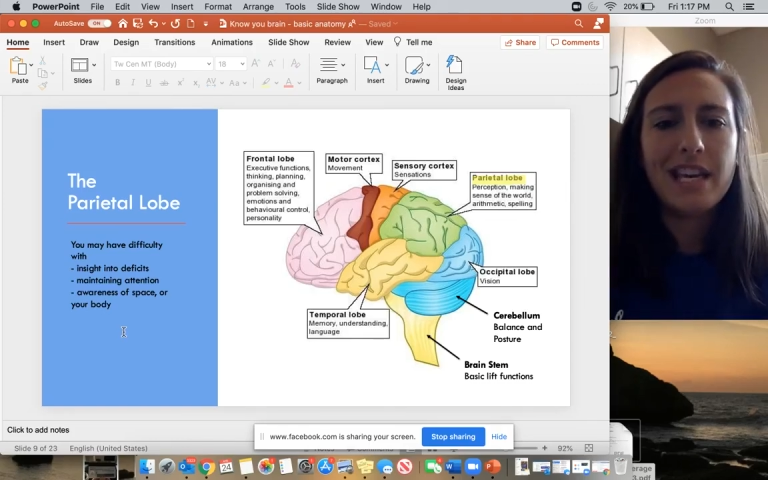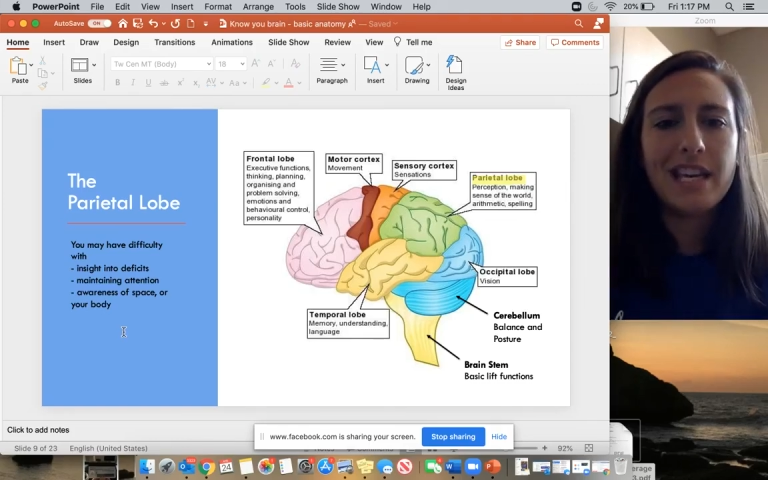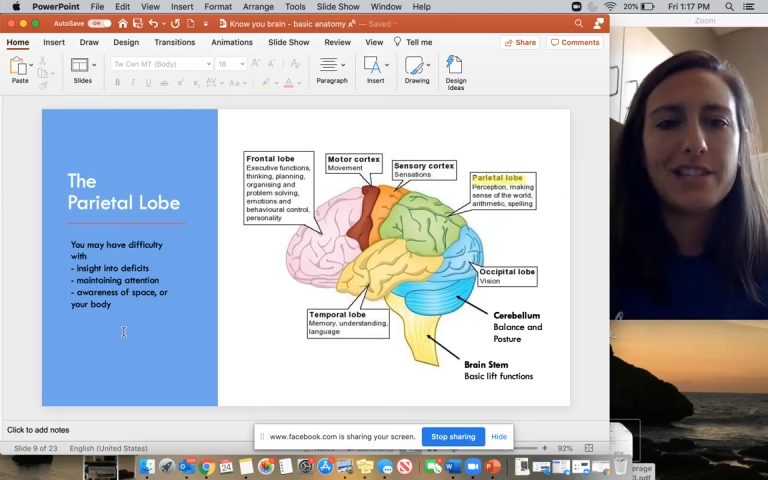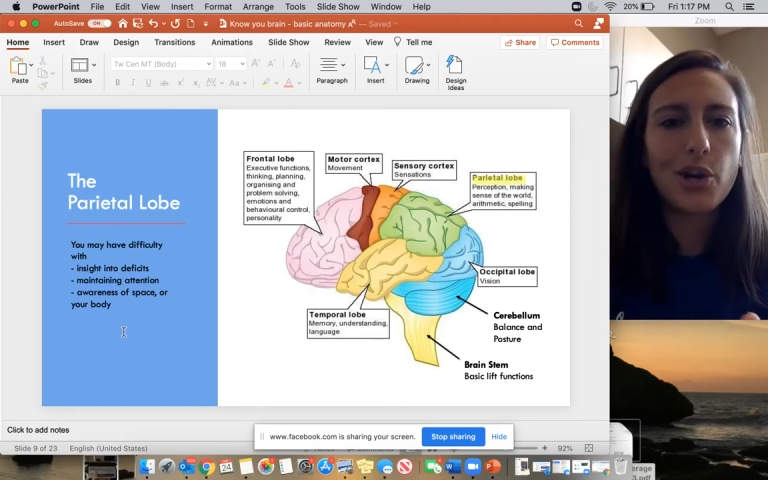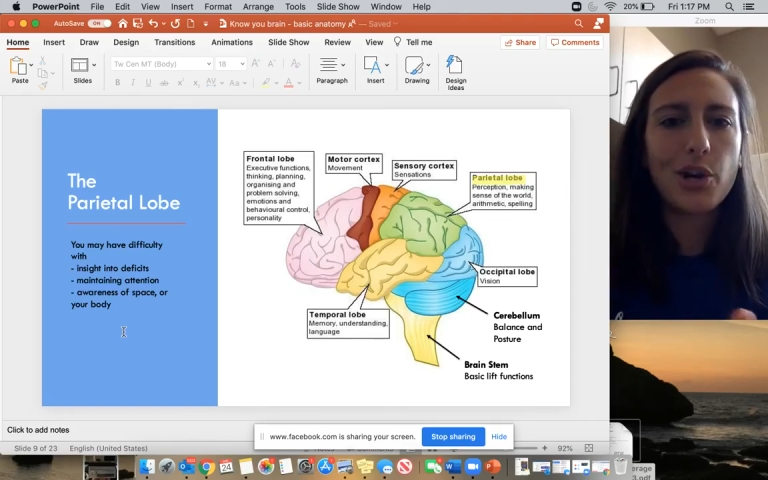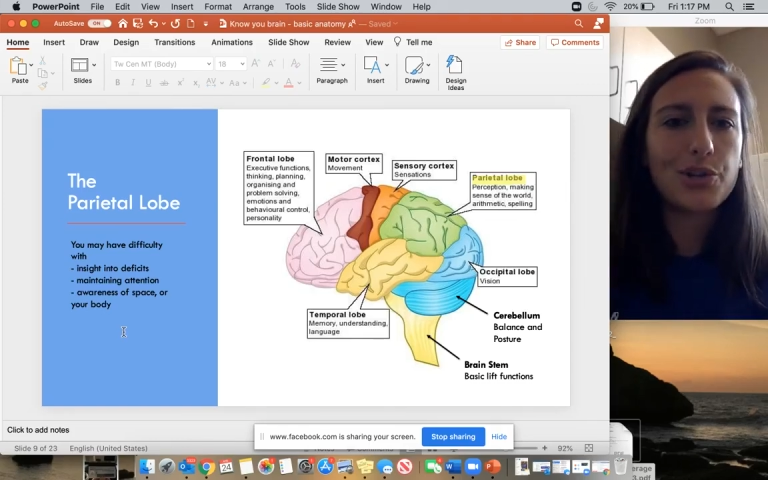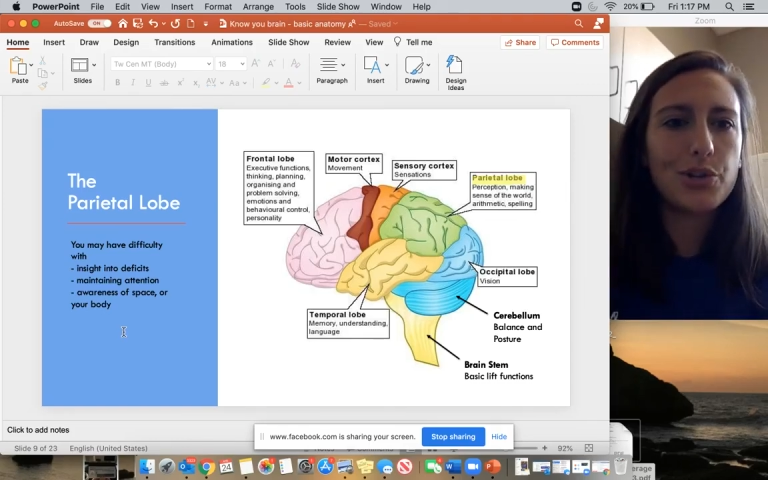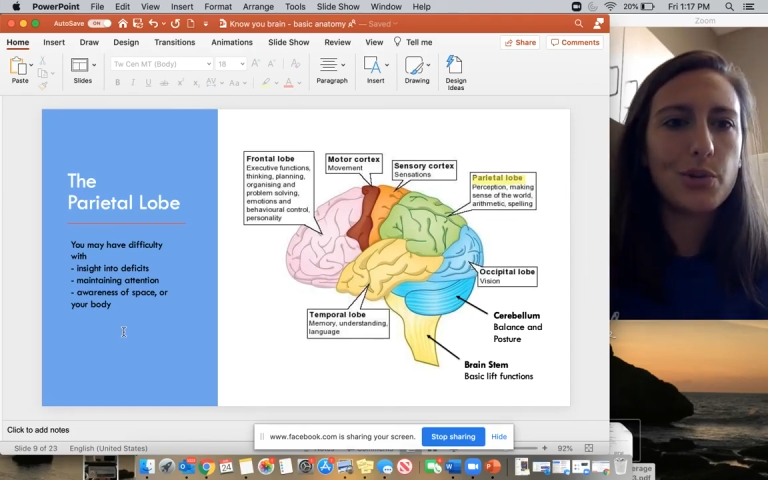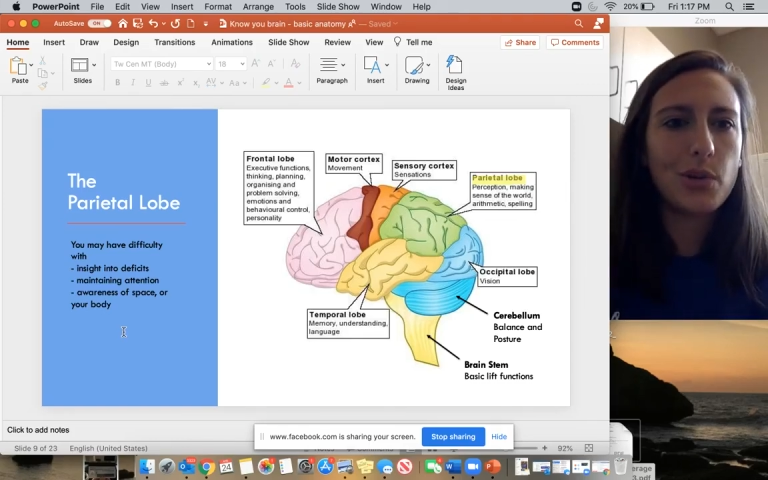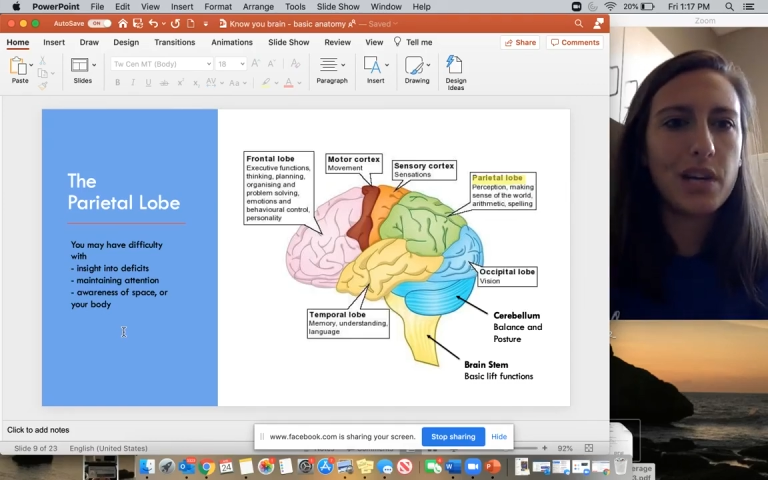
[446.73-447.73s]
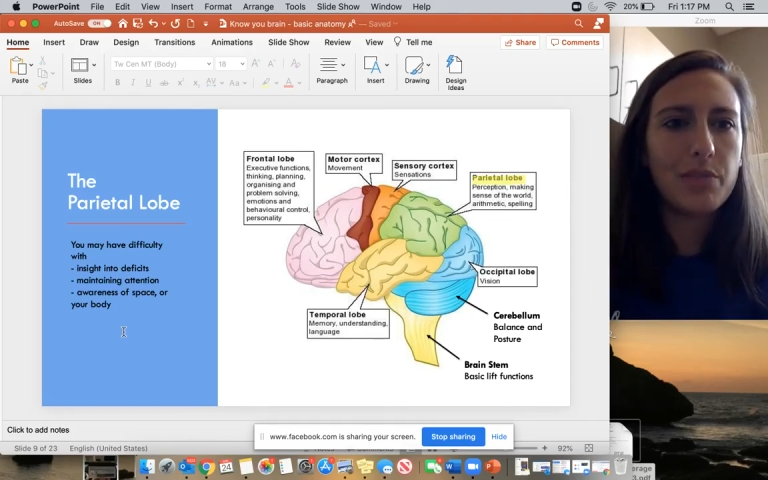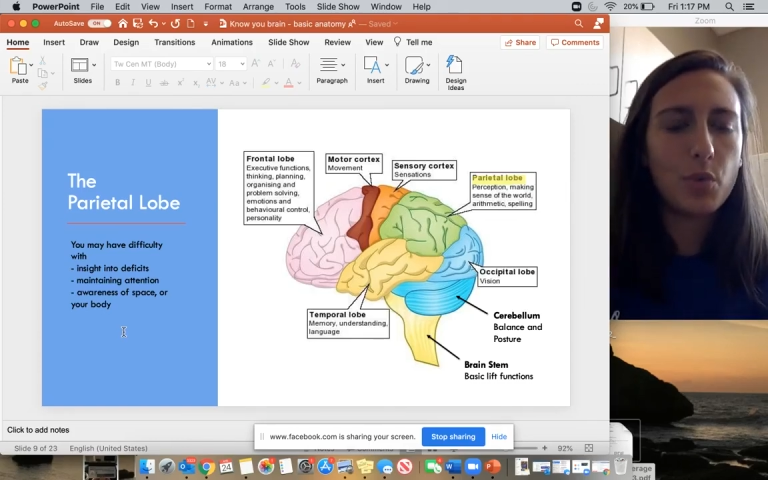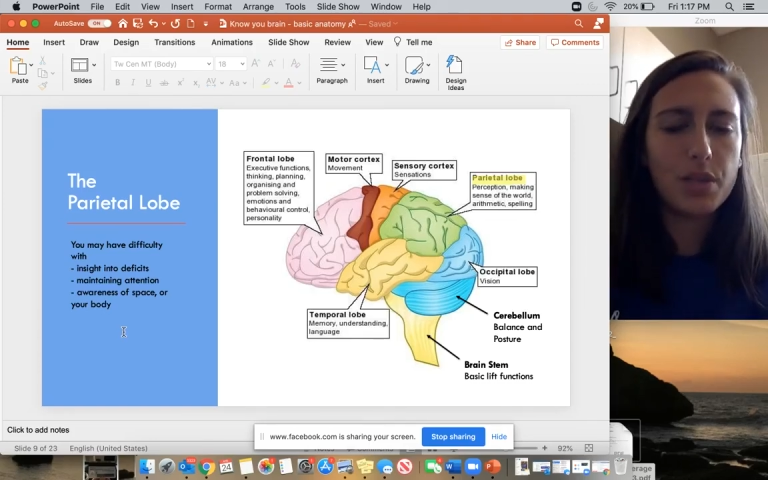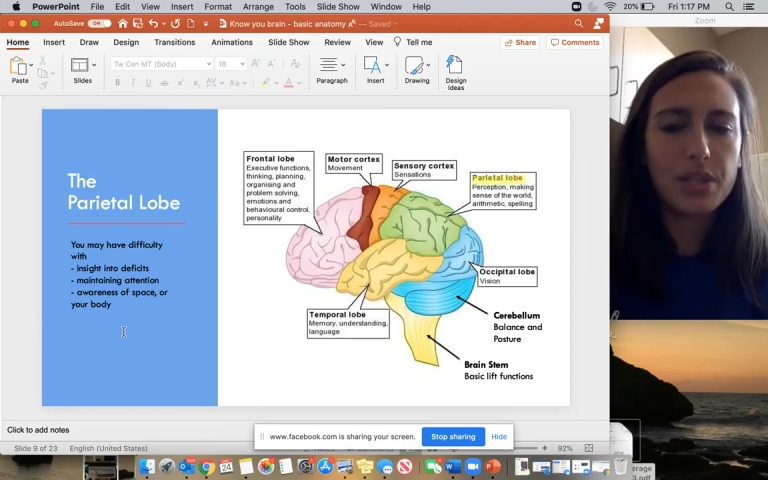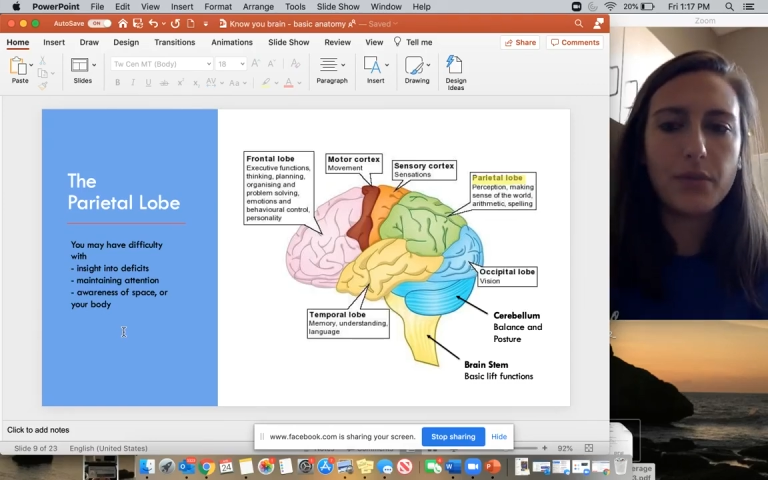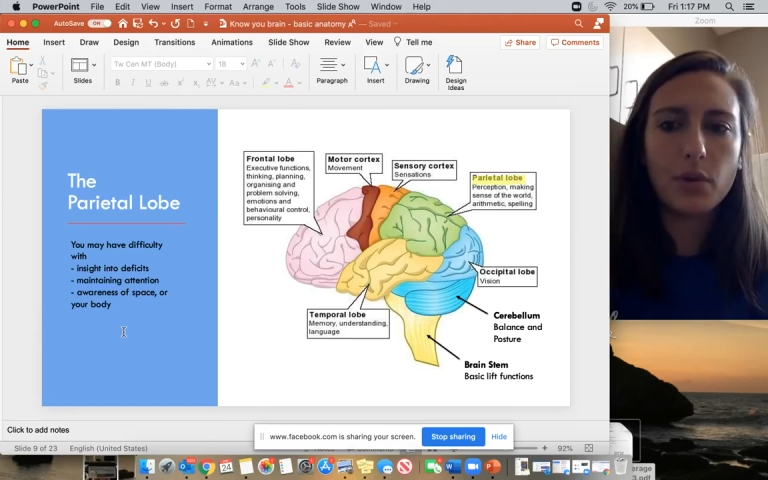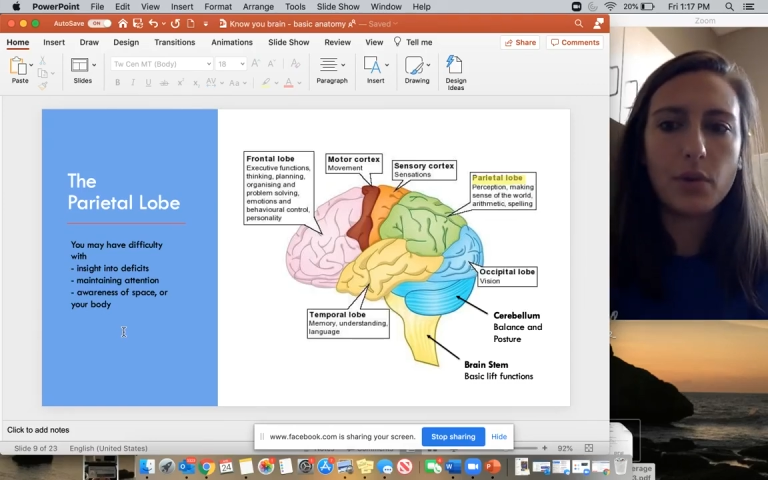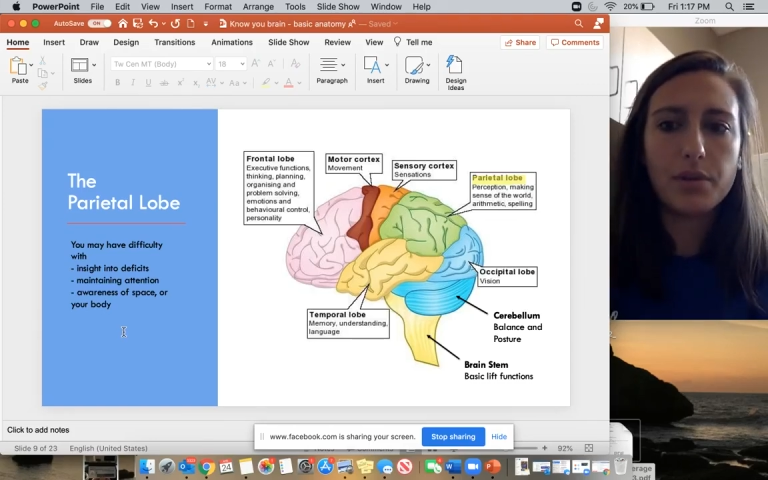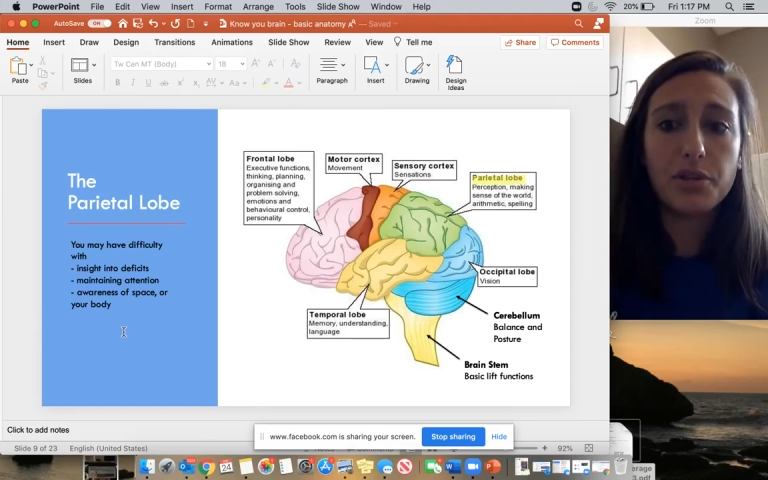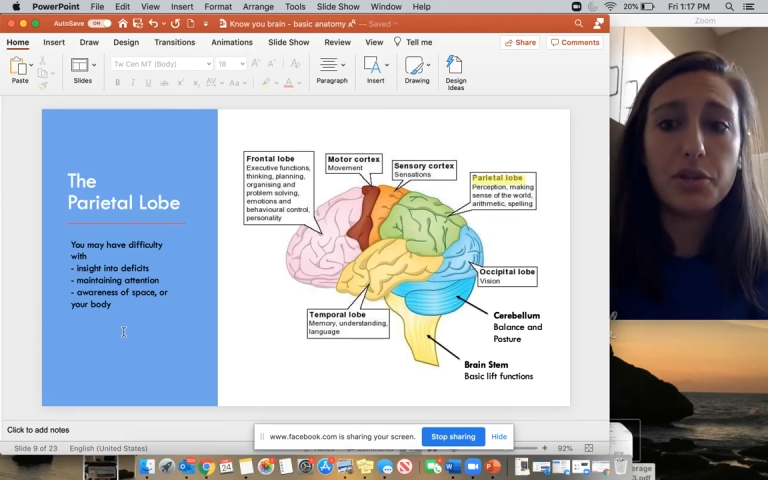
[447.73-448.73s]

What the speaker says: It's also more difficult